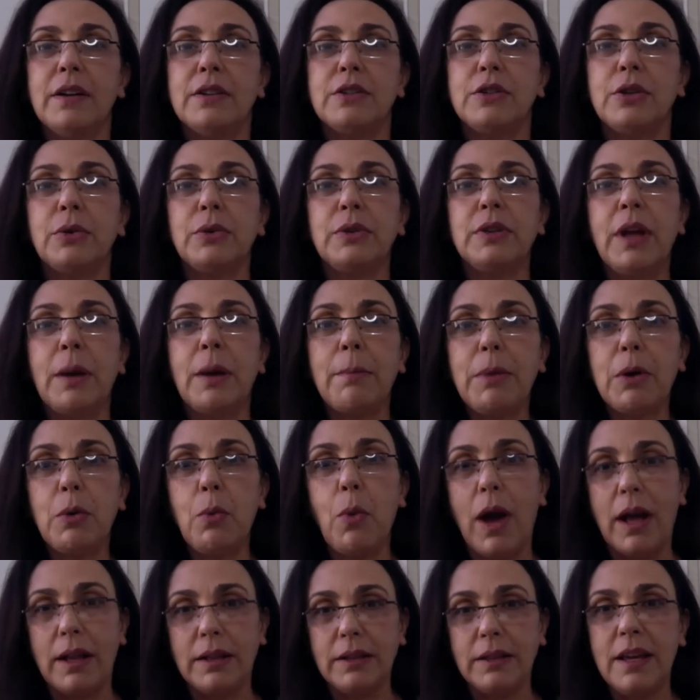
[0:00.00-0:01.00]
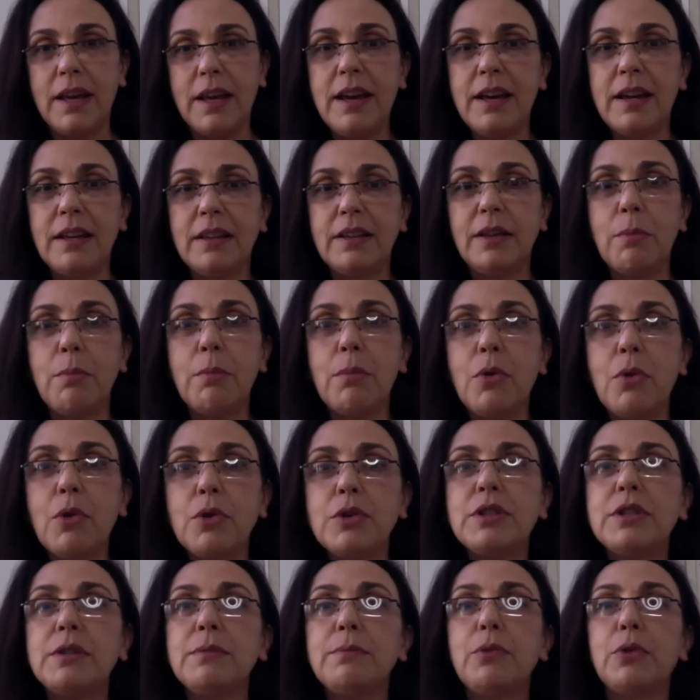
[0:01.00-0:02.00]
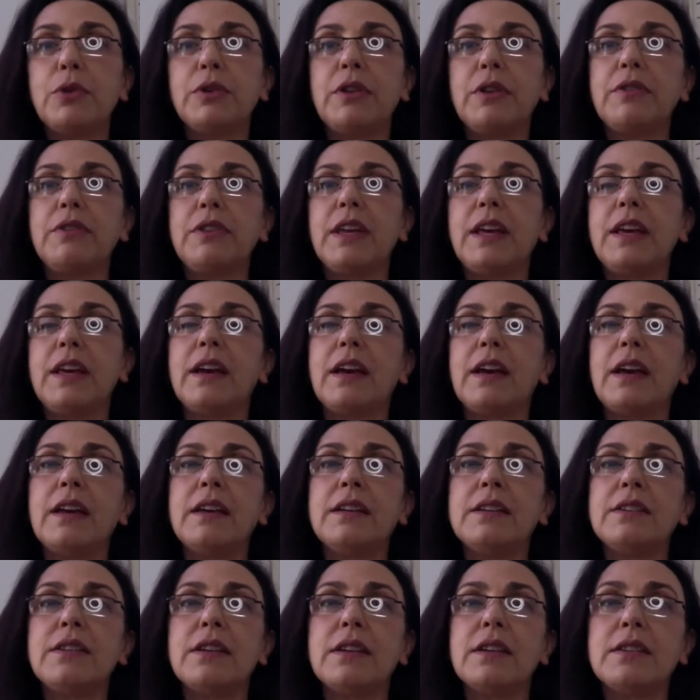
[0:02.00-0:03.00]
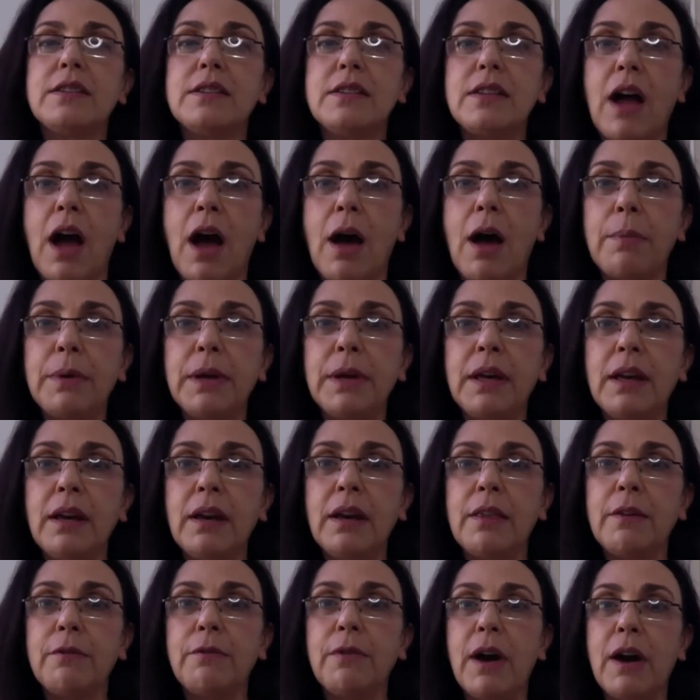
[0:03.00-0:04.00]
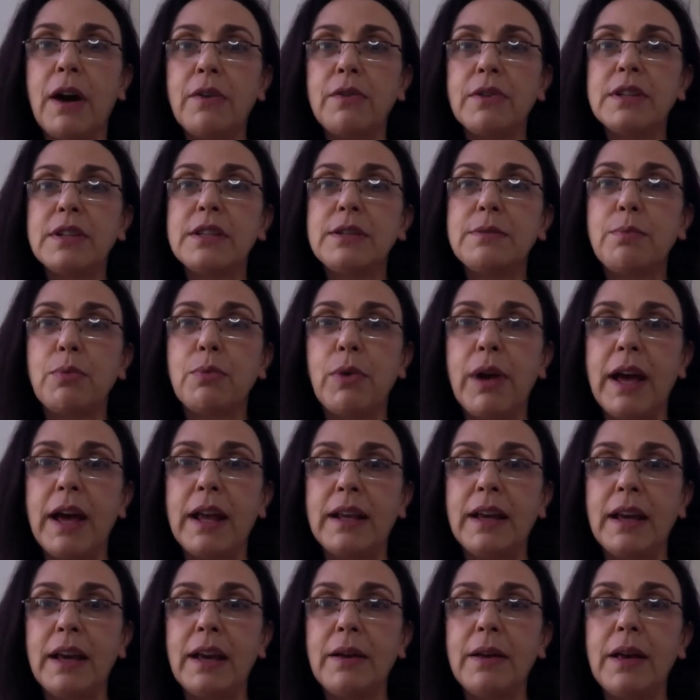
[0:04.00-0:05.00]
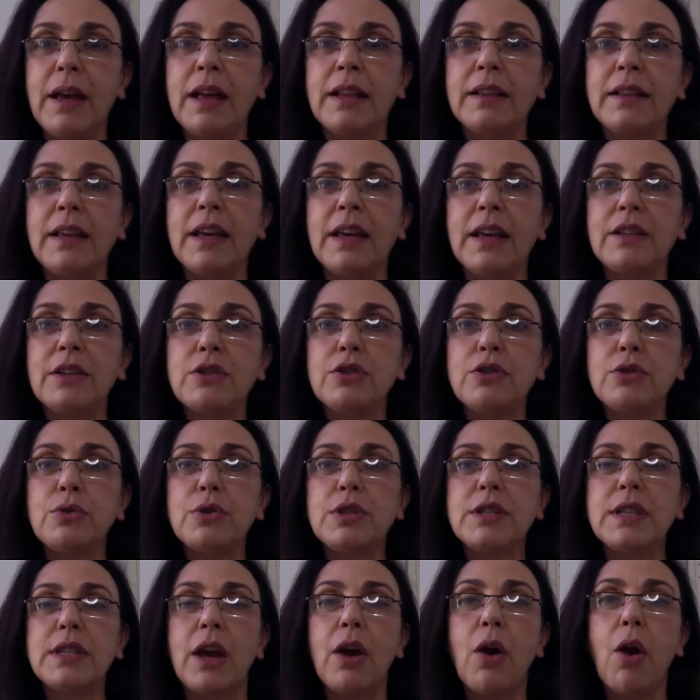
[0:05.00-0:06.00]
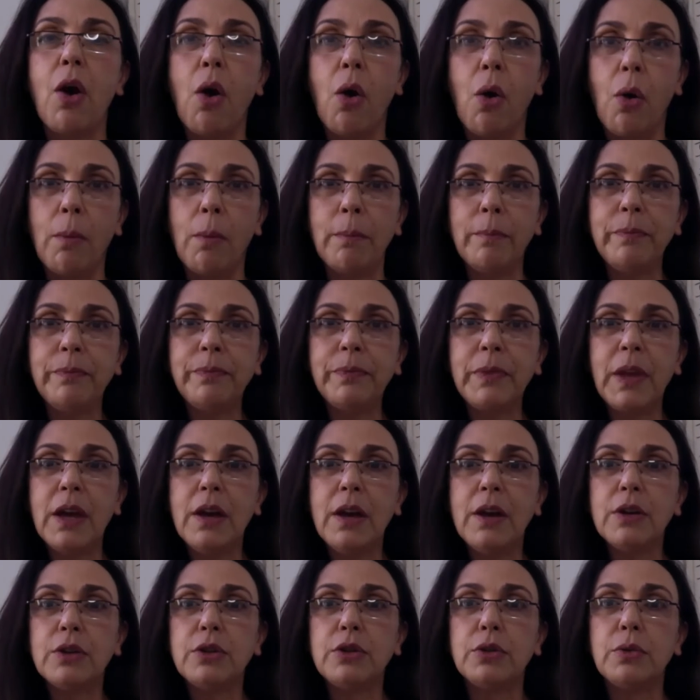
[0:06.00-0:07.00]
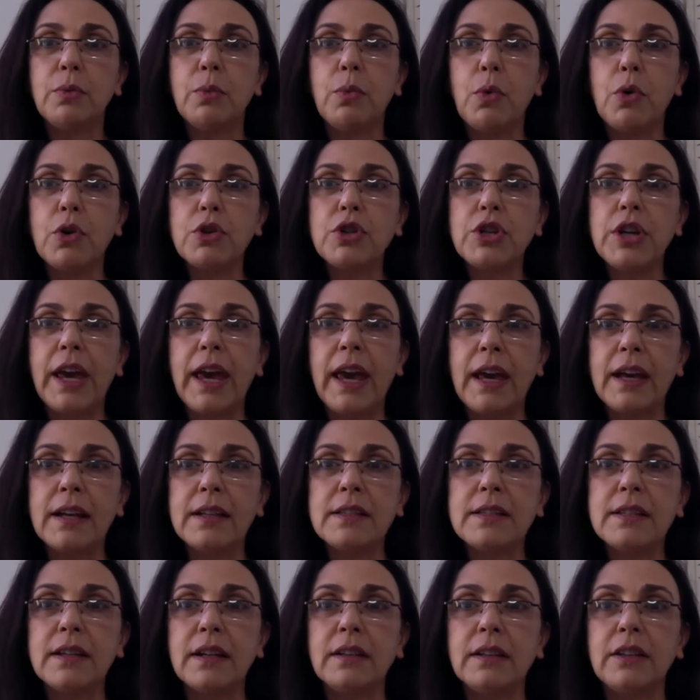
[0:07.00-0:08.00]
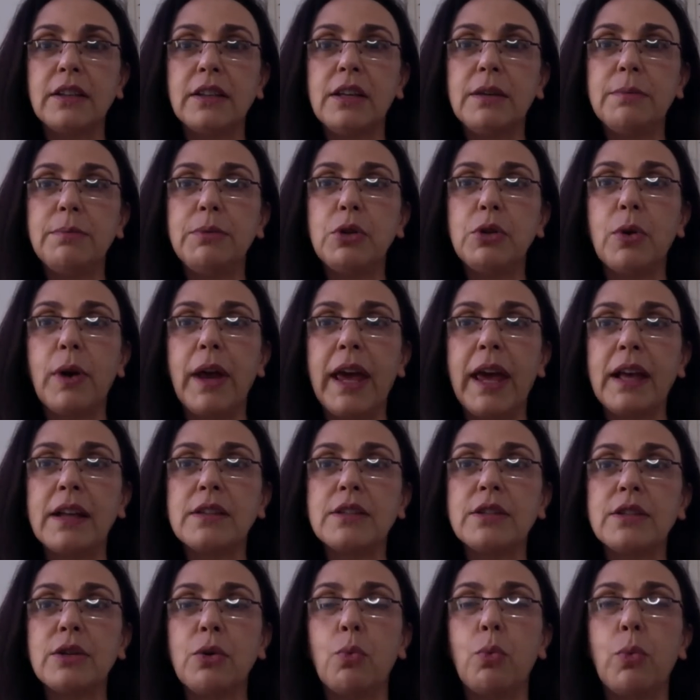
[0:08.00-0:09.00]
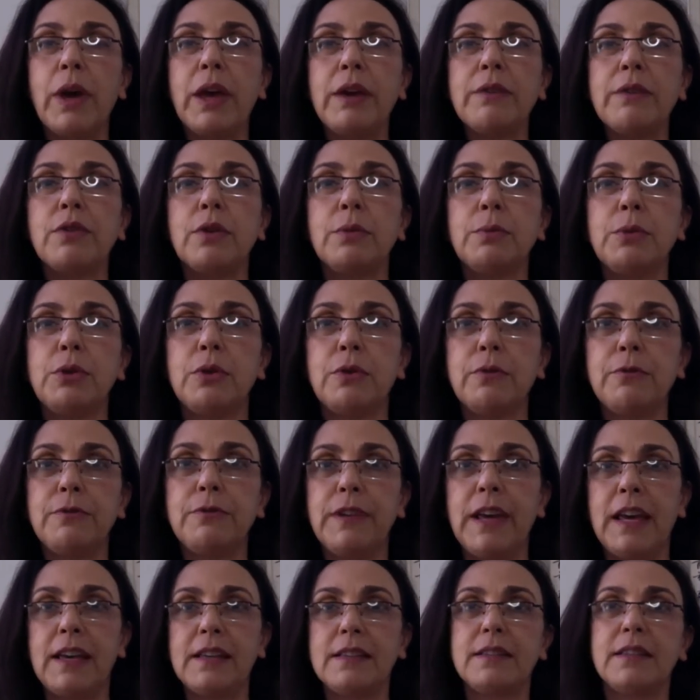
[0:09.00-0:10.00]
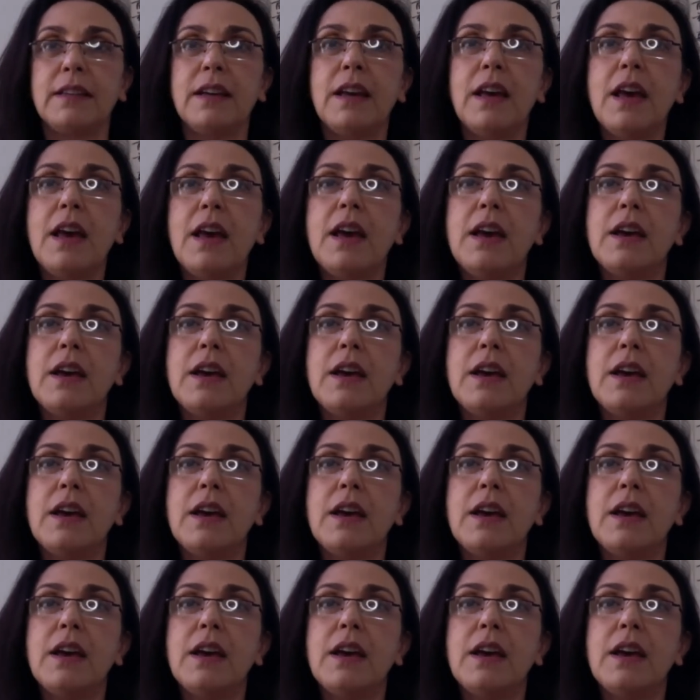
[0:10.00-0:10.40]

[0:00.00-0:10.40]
So number one, the most important thing is stopping the virus spreading, and it is to stay home, to wash hands, and keep your hands away from your face.